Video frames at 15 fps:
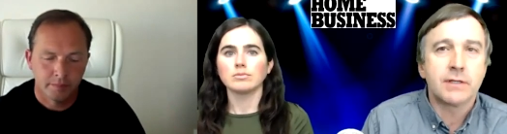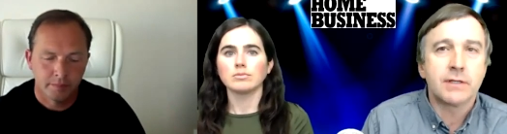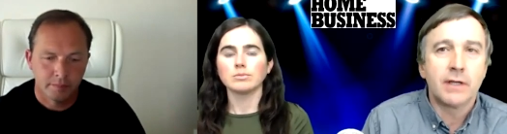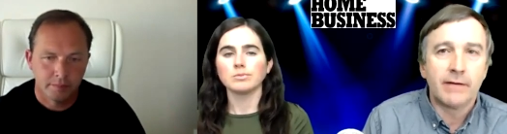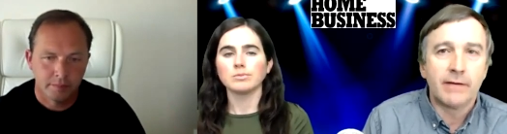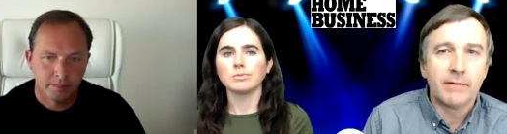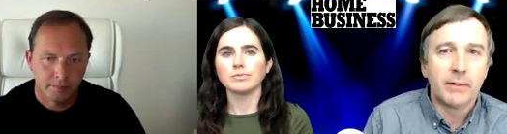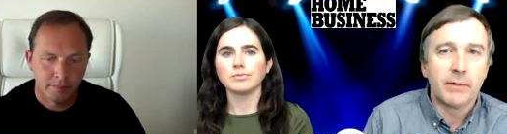Speaker 1: and
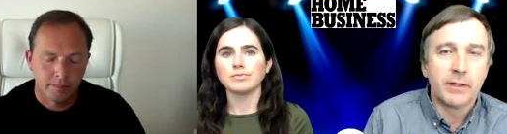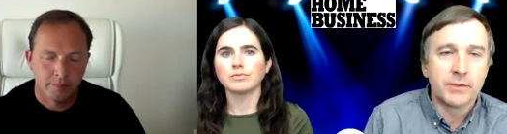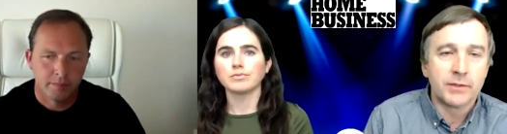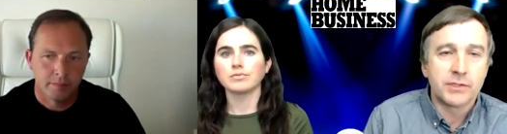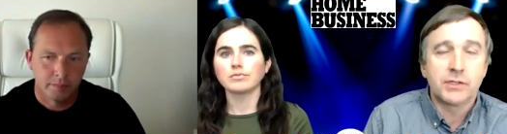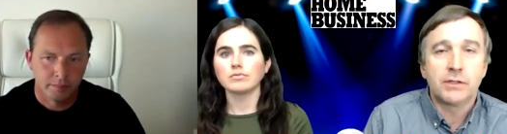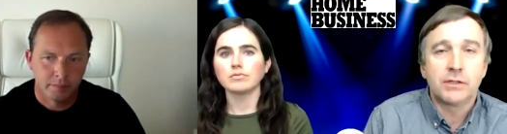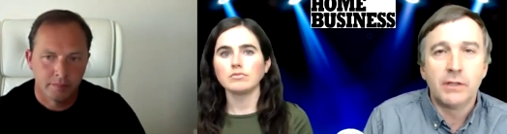everybody was
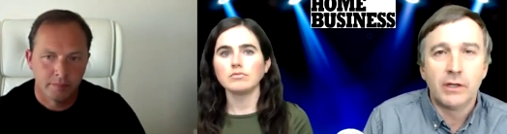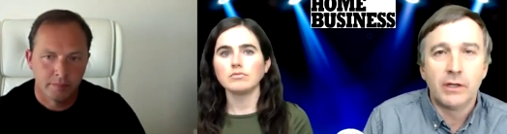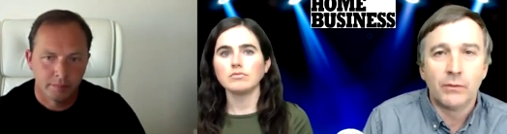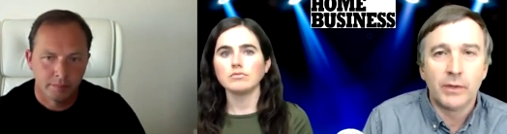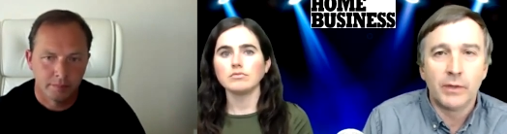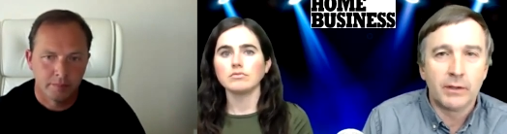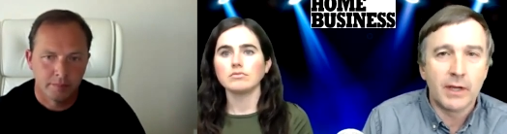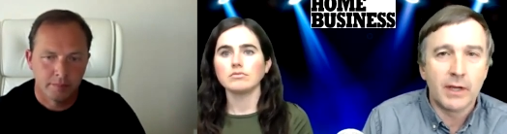you know
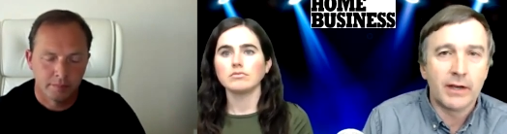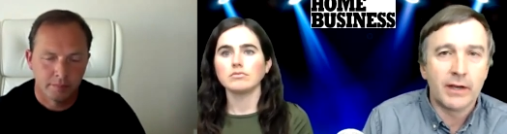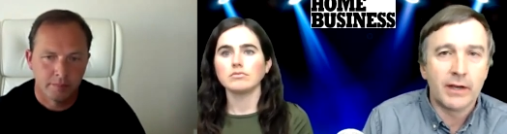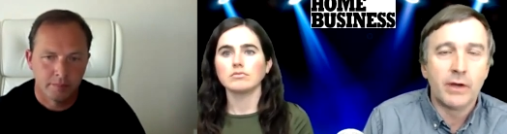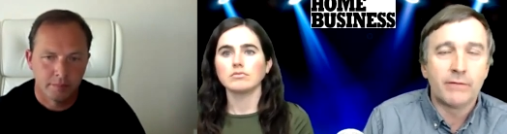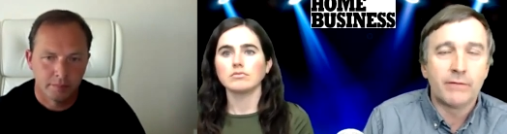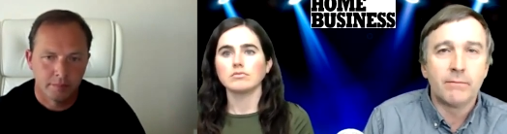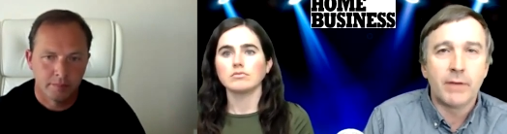we'd gotten
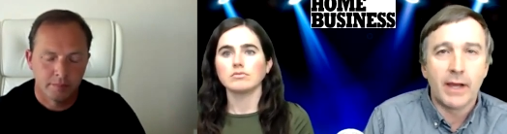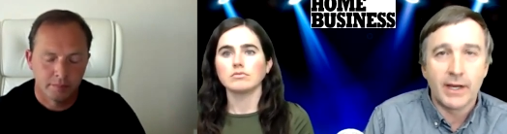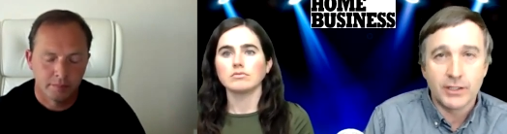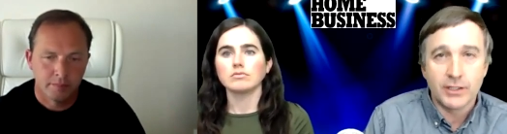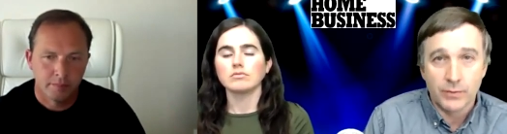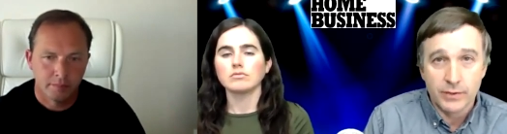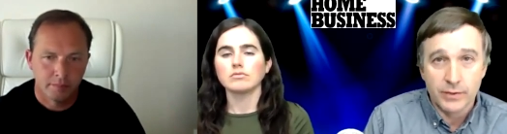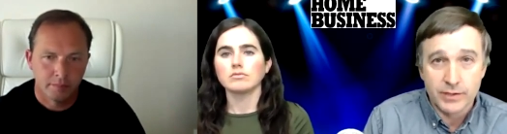away from
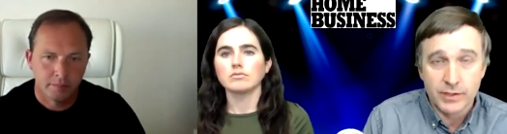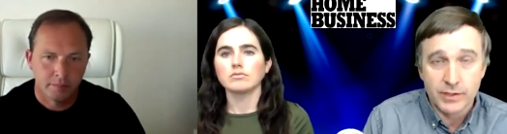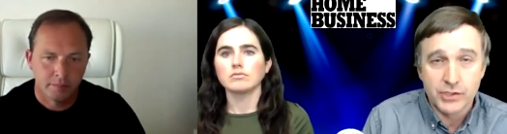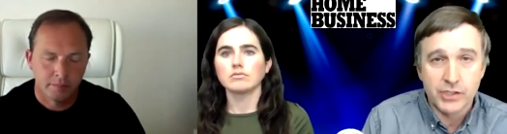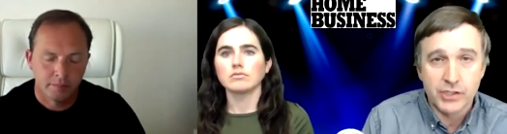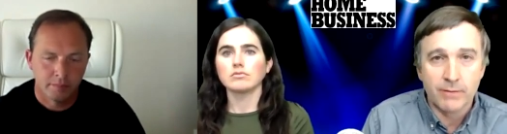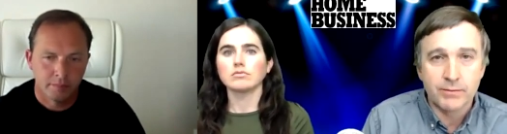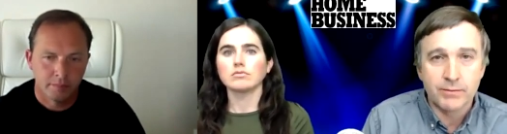passwords and
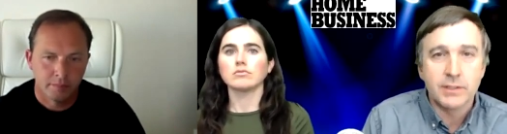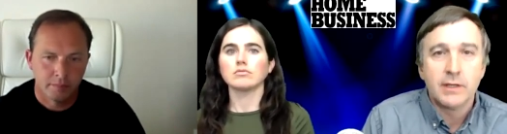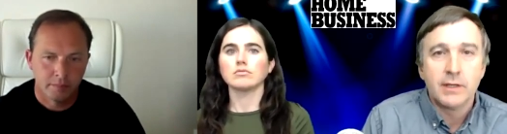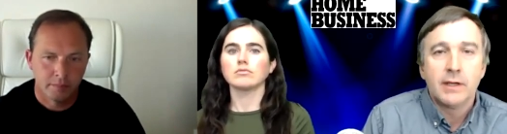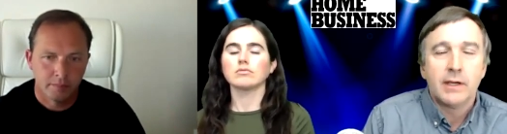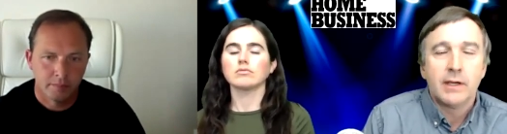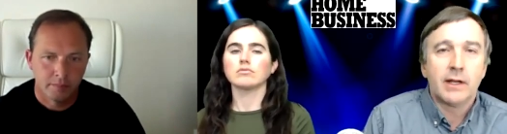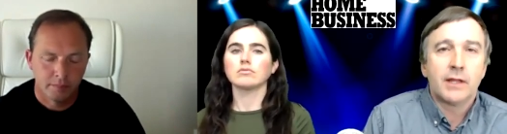chips
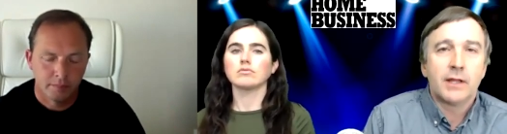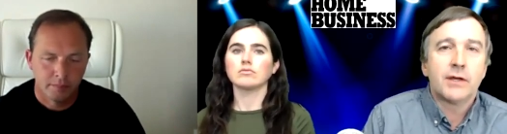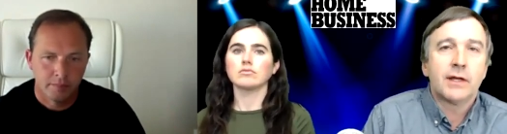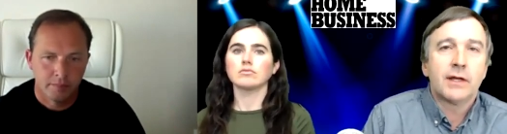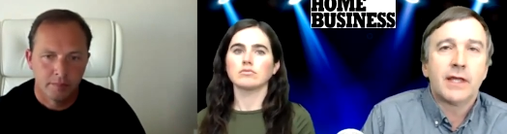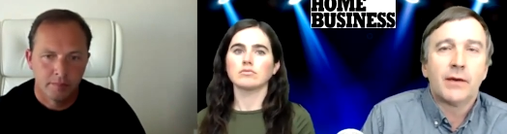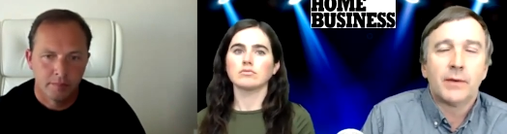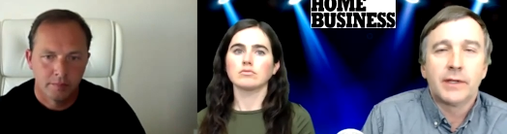and i
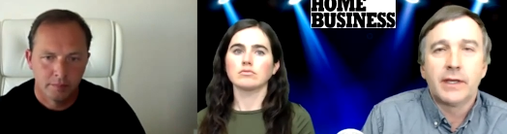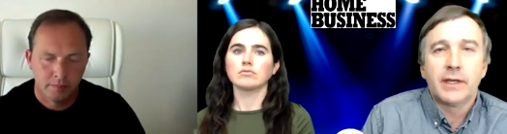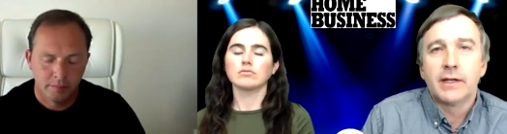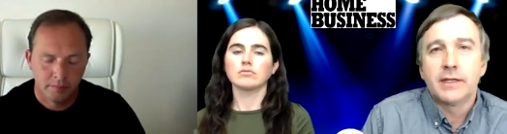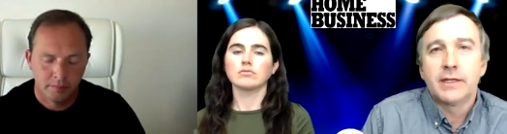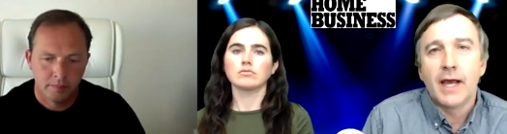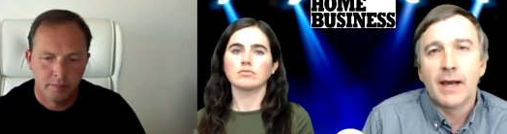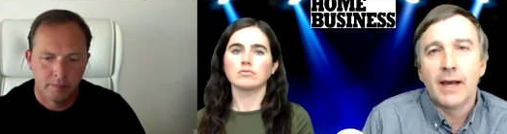thought that would get
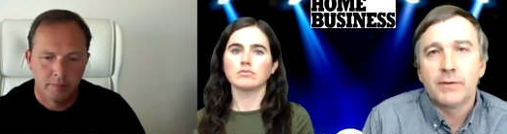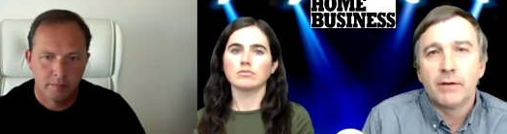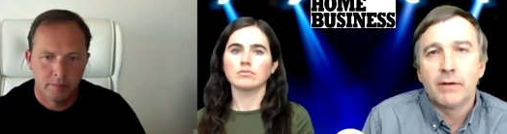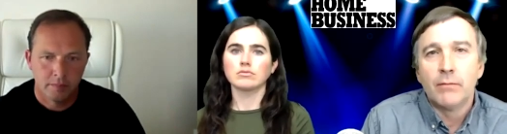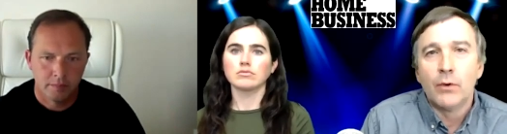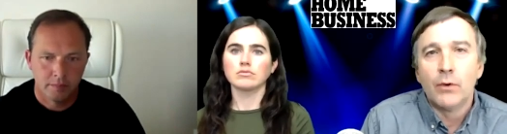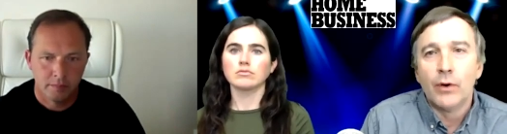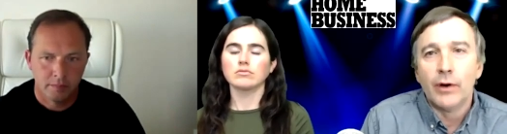adapted
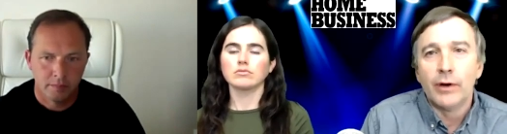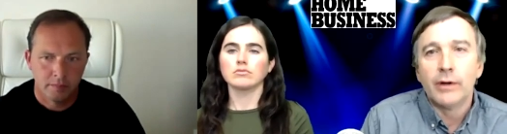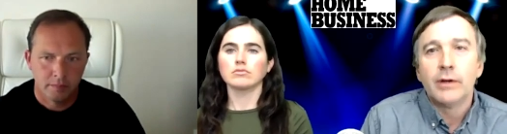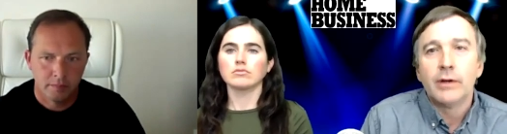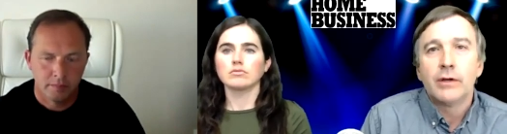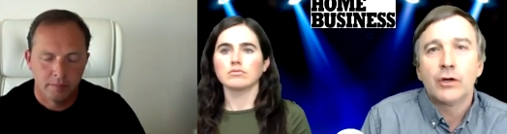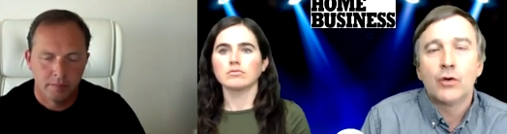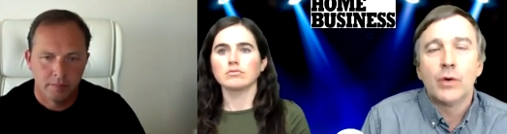more
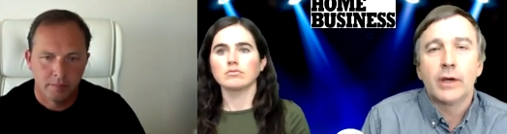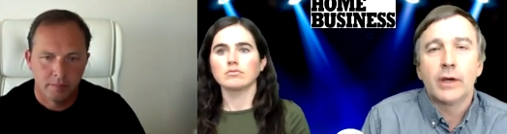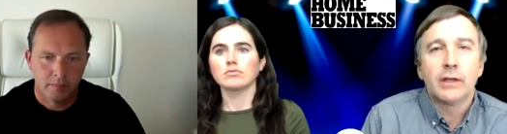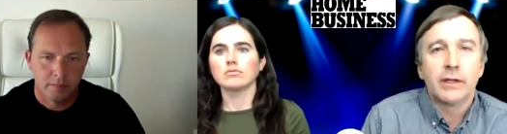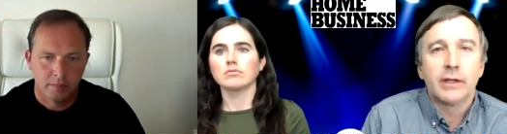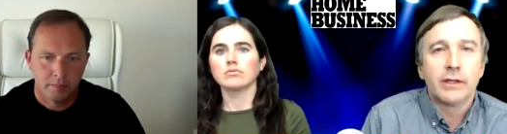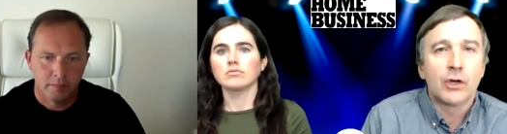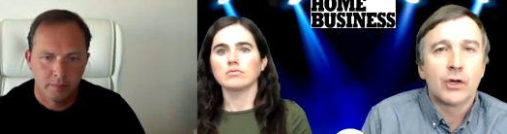
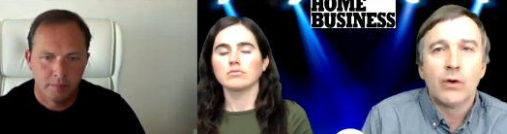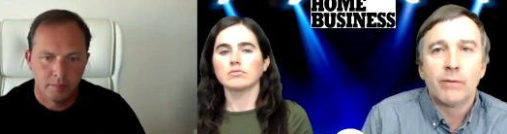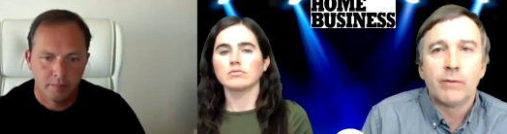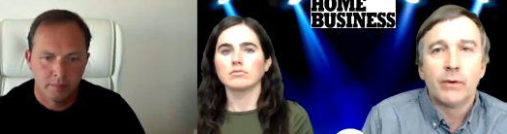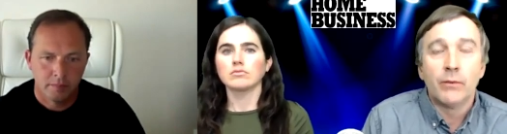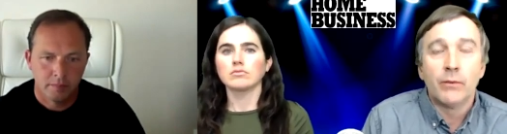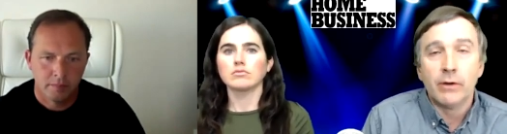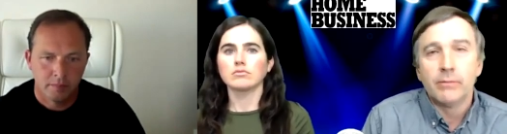quickly in the
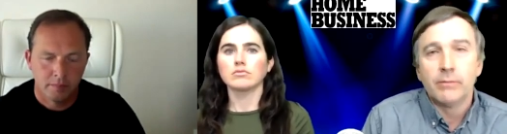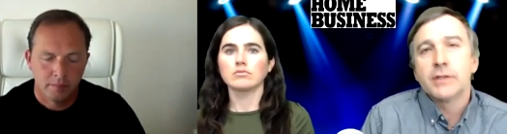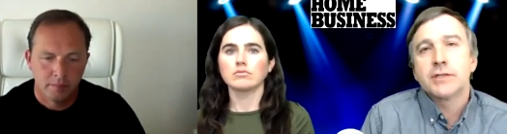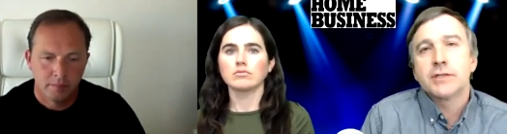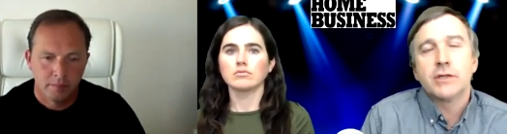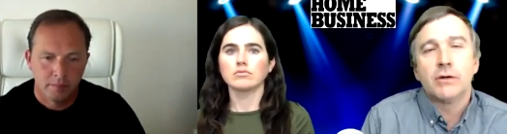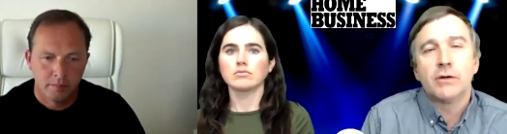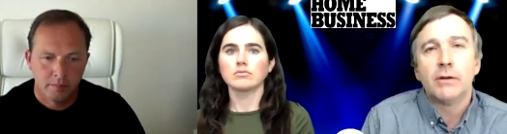corporate world, but it's
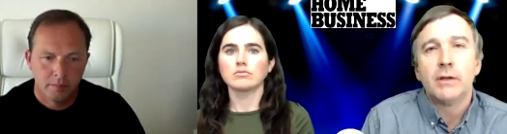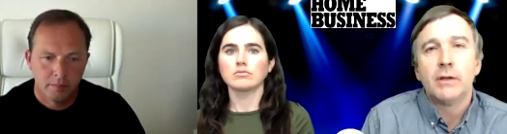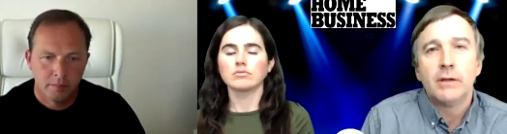still